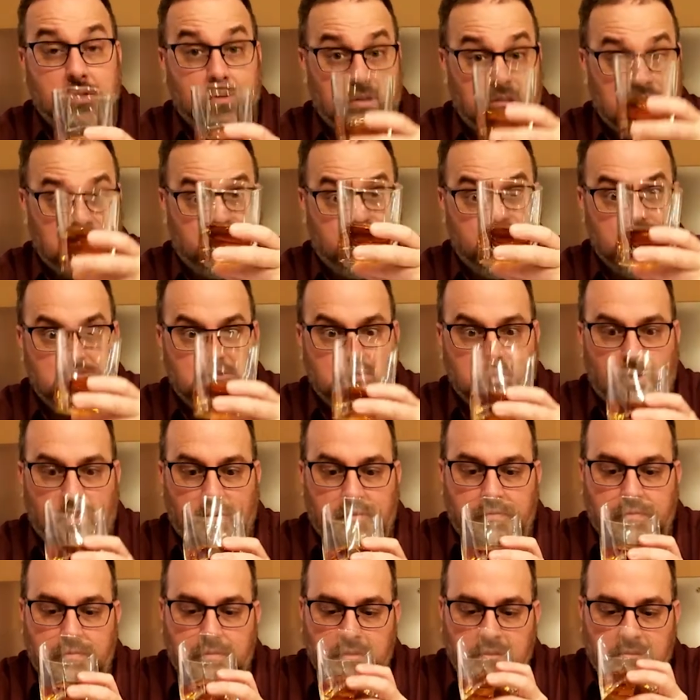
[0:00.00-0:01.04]
So let's finish
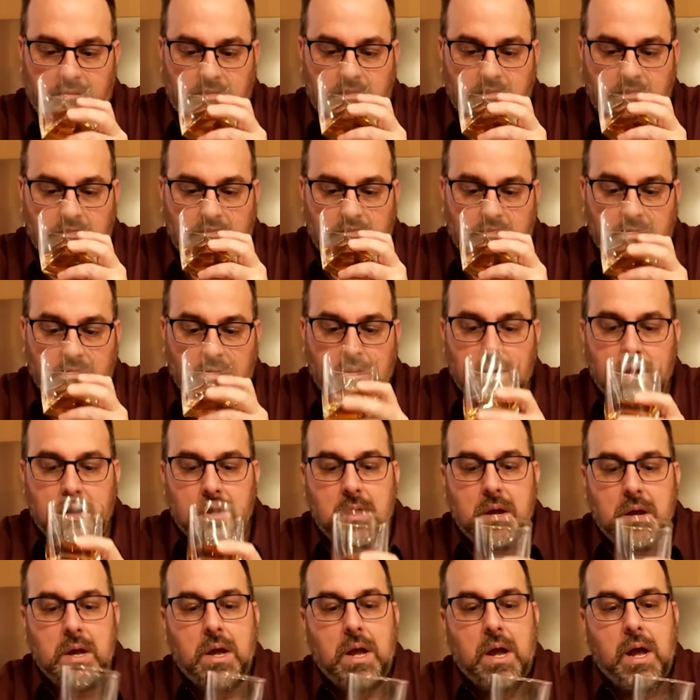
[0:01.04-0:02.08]
off the
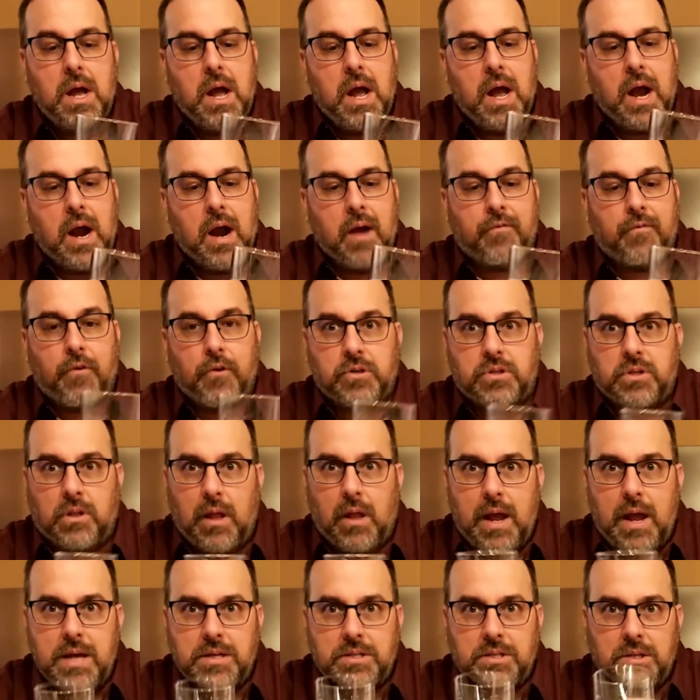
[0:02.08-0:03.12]
our first
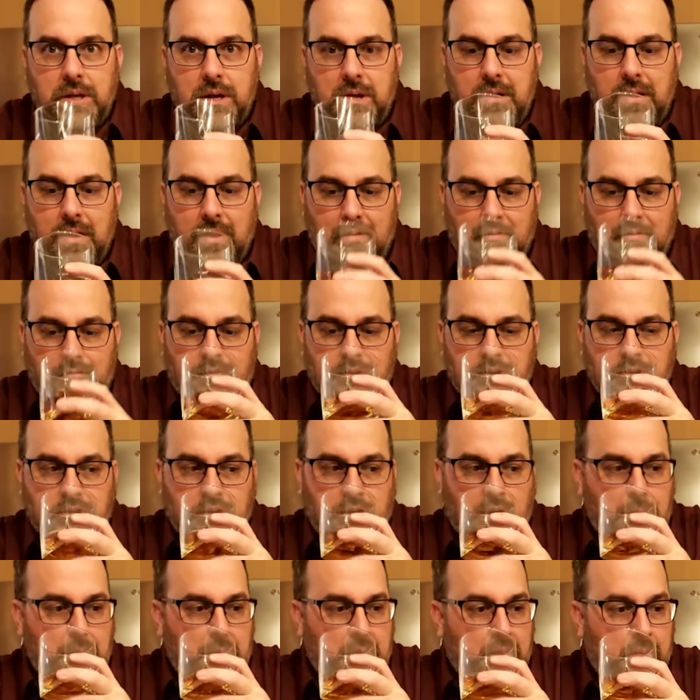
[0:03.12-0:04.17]
glass and
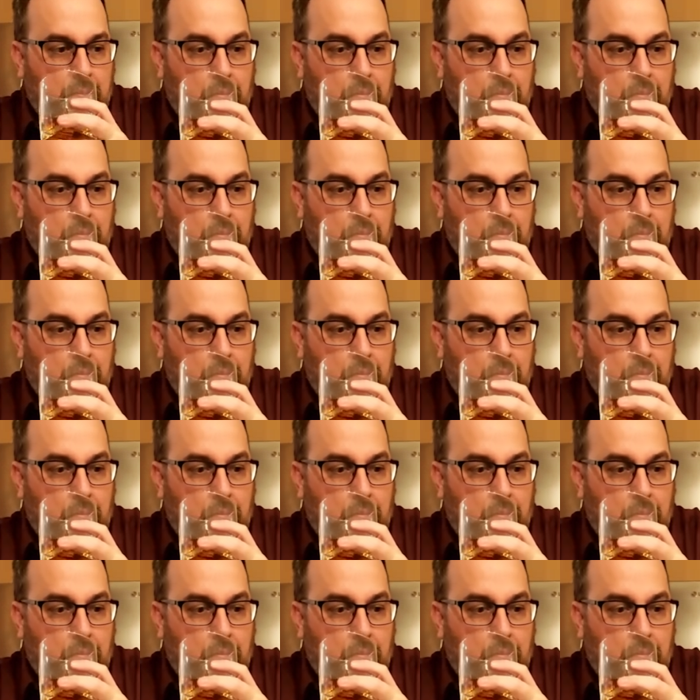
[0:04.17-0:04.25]
finish it up,